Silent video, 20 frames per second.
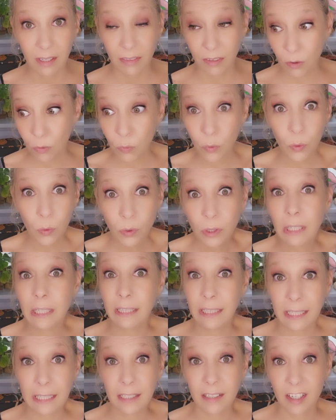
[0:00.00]
They're
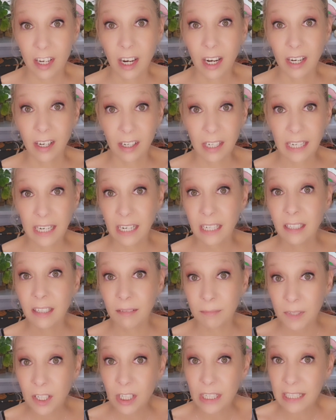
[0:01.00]
ruling the entire
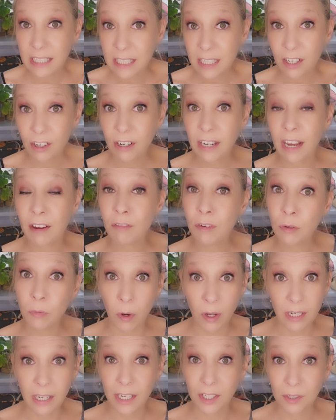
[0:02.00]
kingdom. They're considering
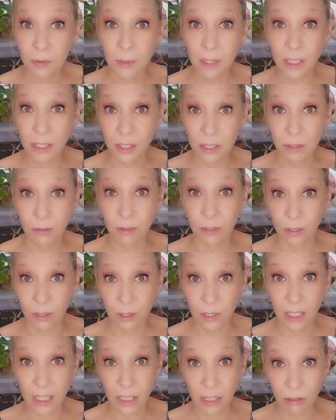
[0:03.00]
everyone at
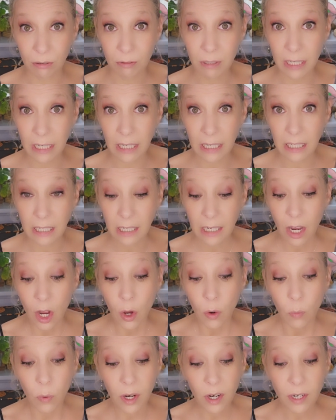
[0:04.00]
2233.
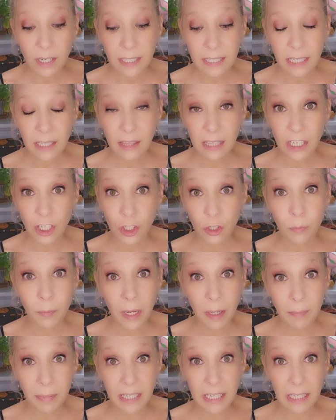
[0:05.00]
Where is it that you
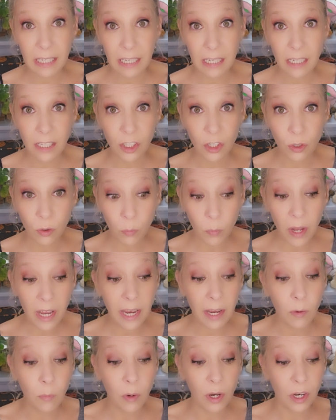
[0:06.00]
might be getting in your
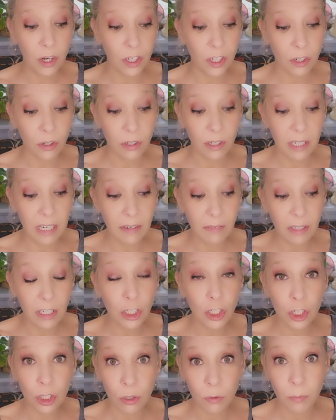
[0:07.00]
way, where you're
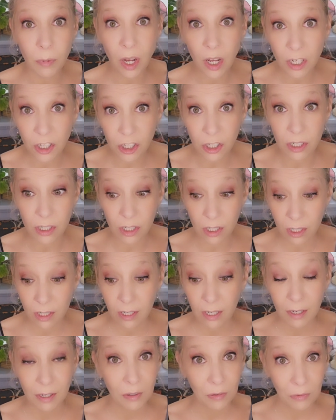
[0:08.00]
giving too much,
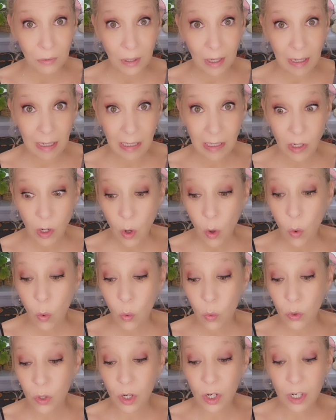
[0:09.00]
right?
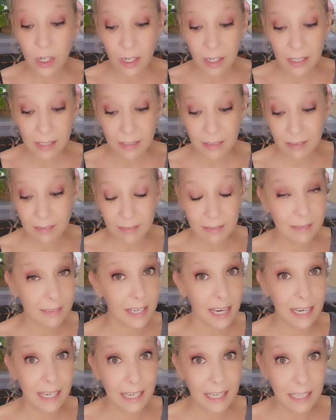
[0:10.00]
Or
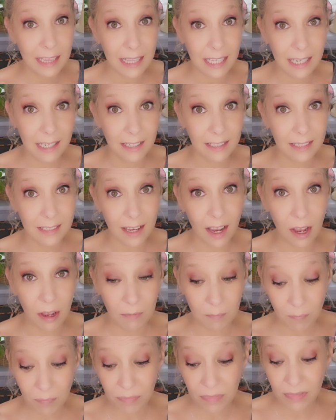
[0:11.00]
taking things
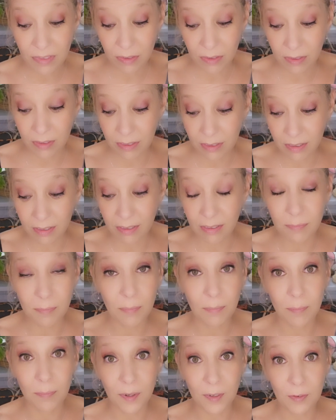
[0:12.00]

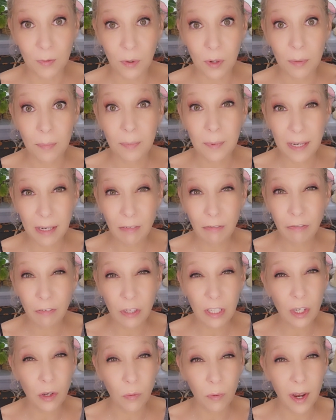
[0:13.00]
before being
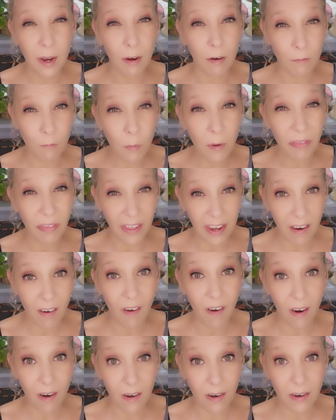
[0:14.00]
fully aware of what they
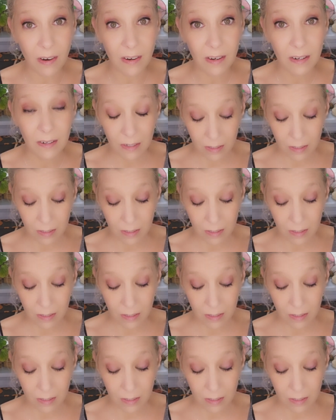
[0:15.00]
are.